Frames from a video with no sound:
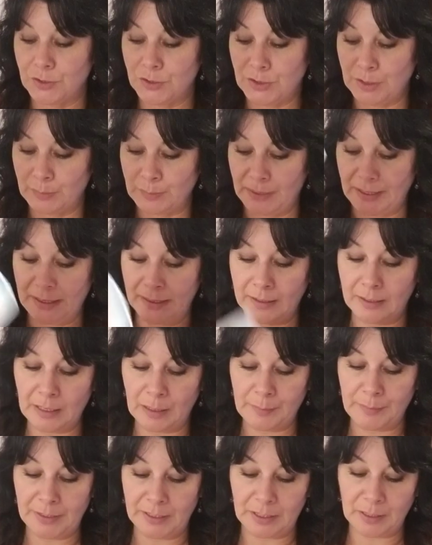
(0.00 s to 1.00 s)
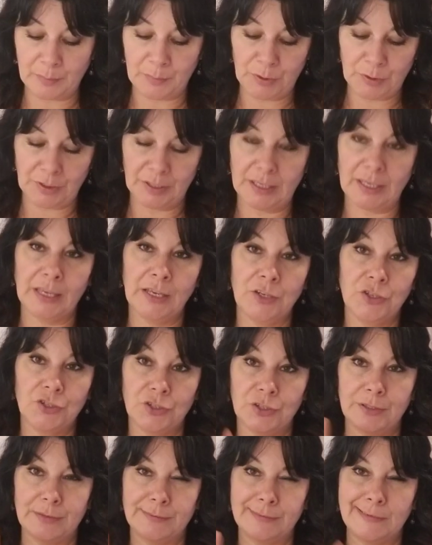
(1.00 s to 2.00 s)
some incoming
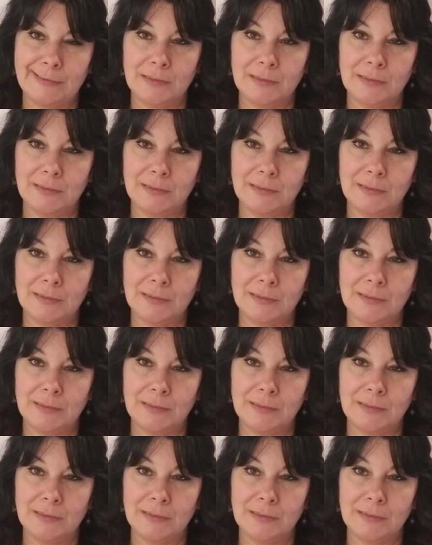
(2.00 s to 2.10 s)
communication.